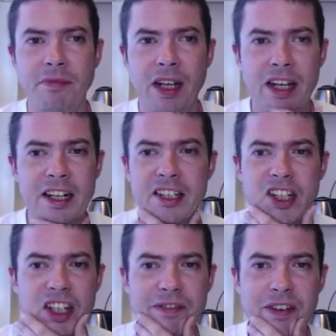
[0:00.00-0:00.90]
it's
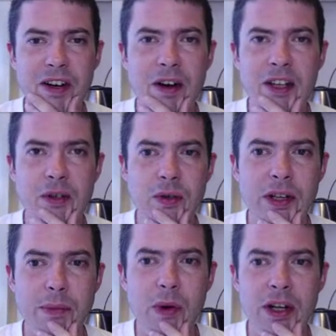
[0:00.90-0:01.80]
just a far right
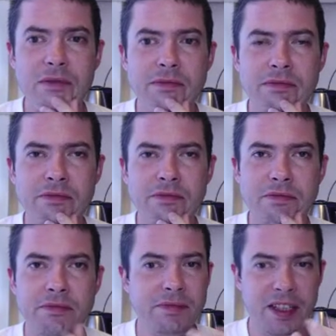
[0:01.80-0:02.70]
talking point.
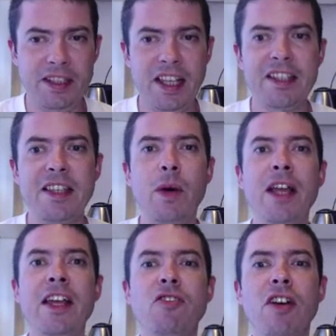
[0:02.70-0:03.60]
That's the way
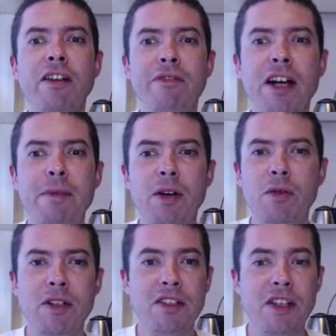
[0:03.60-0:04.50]
they're trying to frame it all
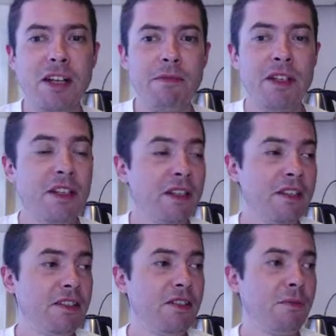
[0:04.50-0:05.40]
the time. This
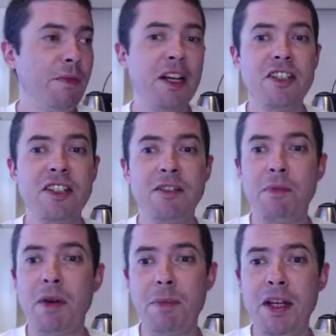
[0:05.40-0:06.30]
is not just
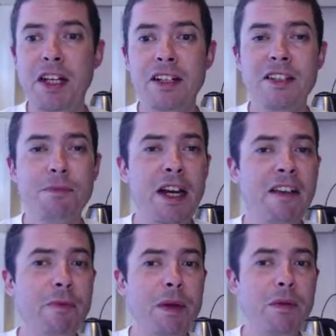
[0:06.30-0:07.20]
my opinion. There's many
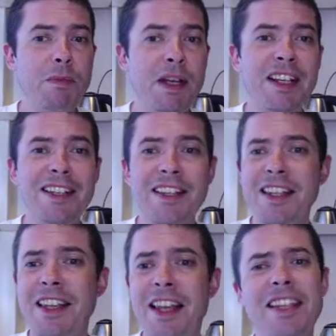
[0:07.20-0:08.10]
other people's opinions,
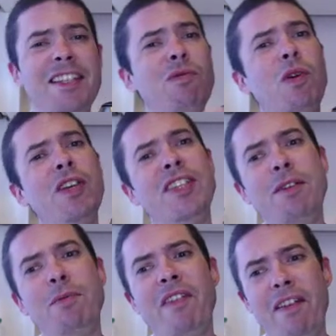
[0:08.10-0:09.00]
and this is what you see
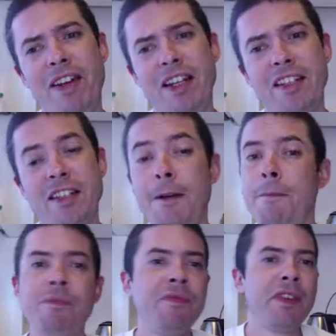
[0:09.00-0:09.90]
with evidence.
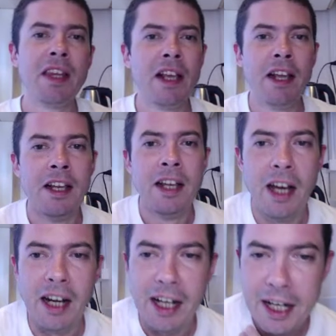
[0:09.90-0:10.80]

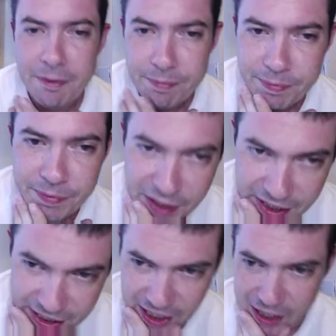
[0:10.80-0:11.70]
Okay,
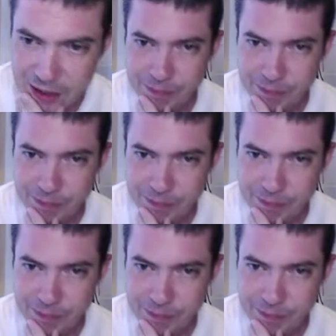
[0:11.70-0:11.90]
so